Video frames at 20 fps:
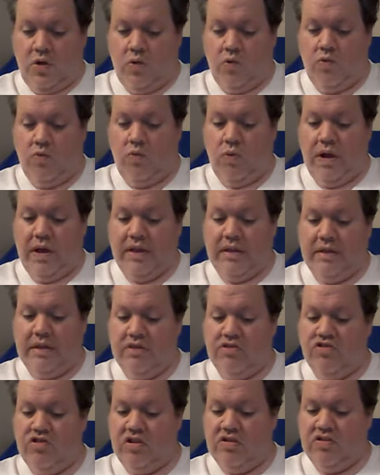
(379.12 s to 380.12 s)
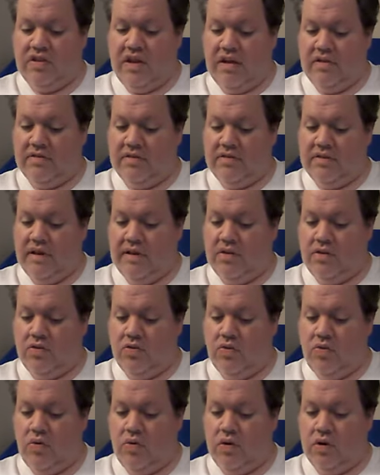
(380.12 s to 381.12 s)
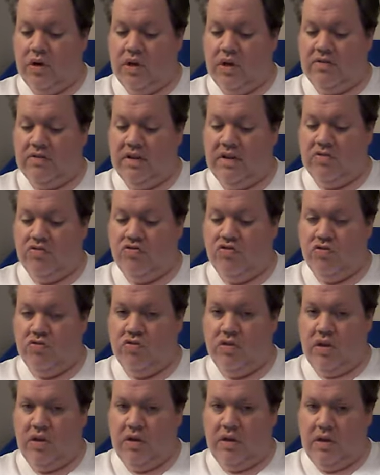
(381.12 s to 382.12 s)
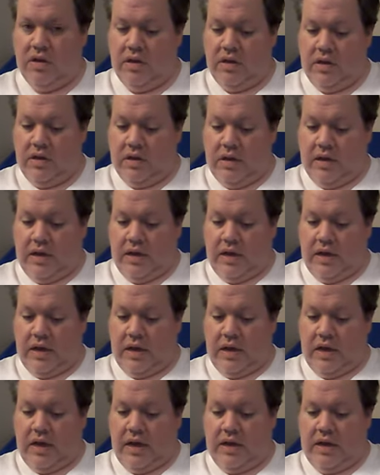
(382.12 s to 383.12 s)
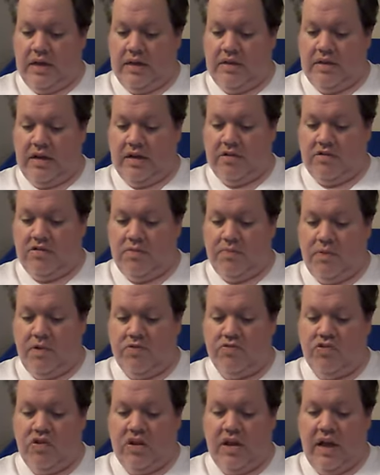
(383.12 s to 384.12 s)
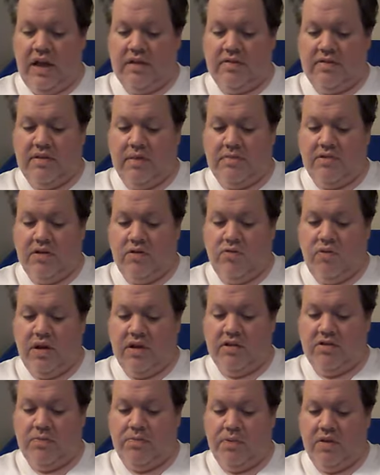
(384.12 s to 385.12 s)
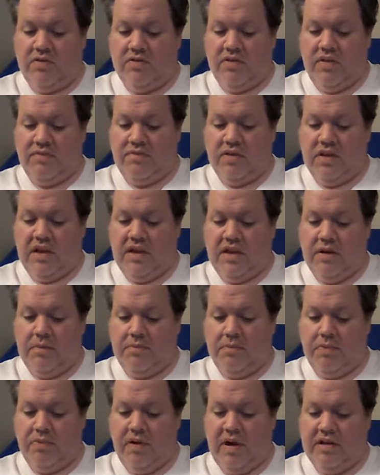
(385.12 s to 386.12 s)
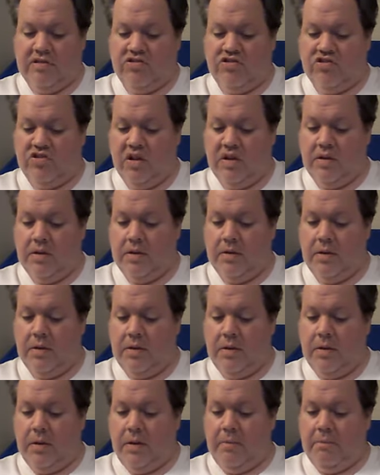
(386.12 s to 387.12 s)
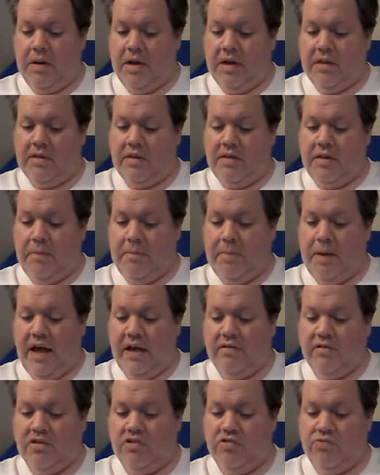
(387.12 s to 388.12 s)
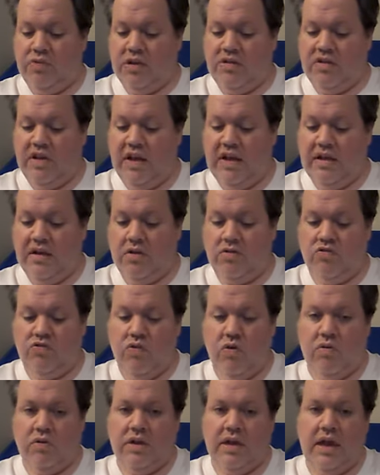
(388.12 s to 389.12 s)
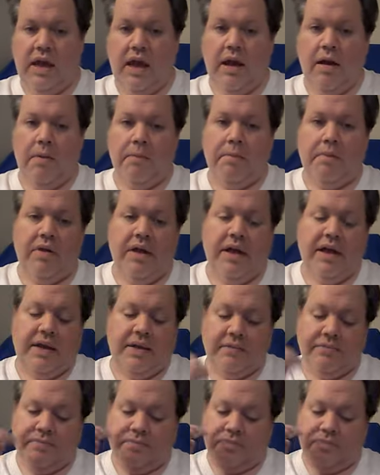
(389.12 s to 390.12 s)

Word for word: Gwen, just outside the door, is injured in the explosion and subsequent explosive decompression, but the pilots retain control of the airplane.